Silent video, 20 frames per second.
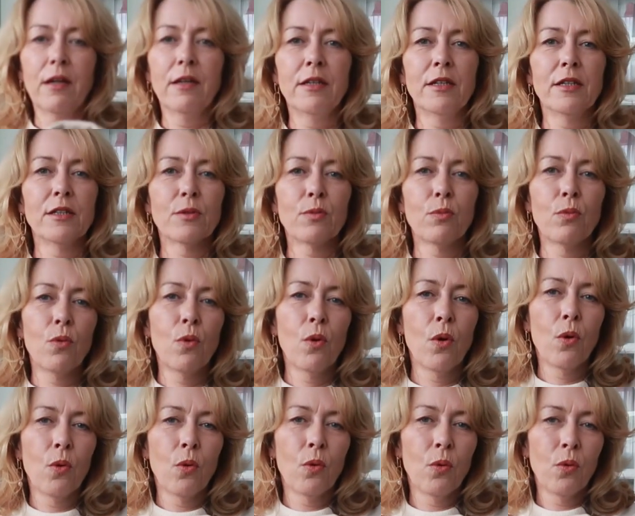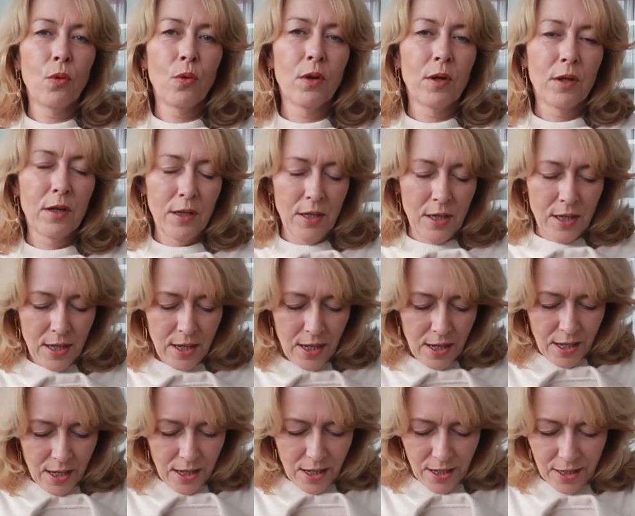and it's wool,
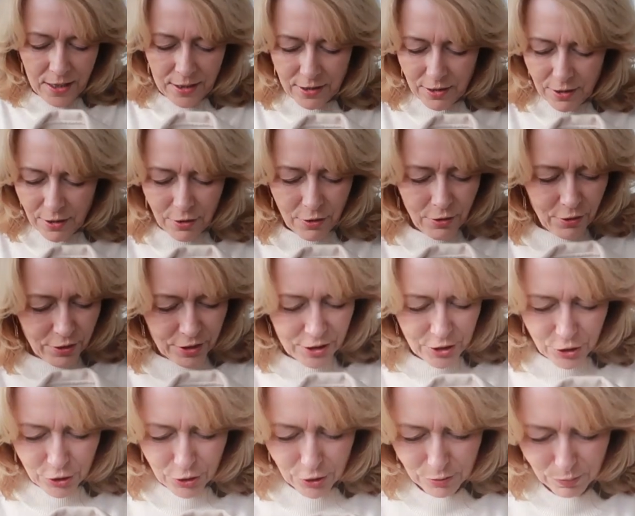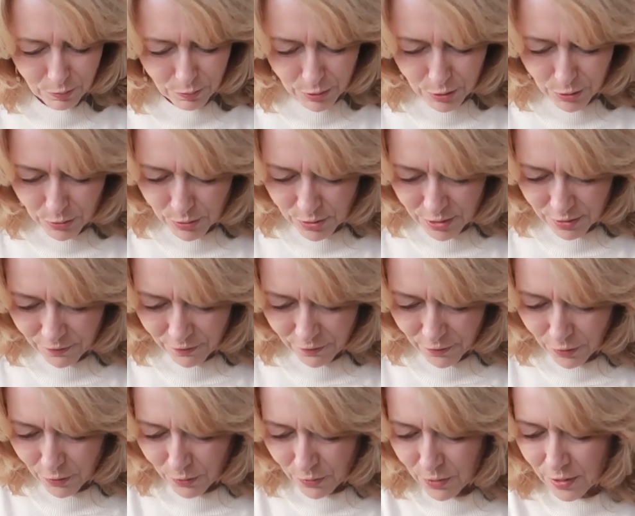and oh, it's just
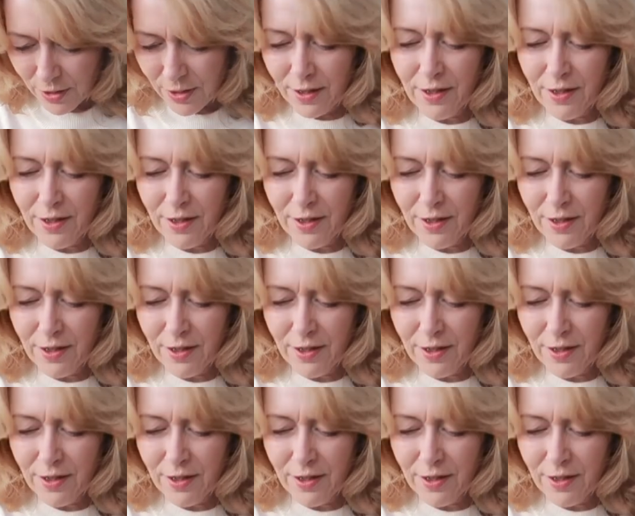beautiful.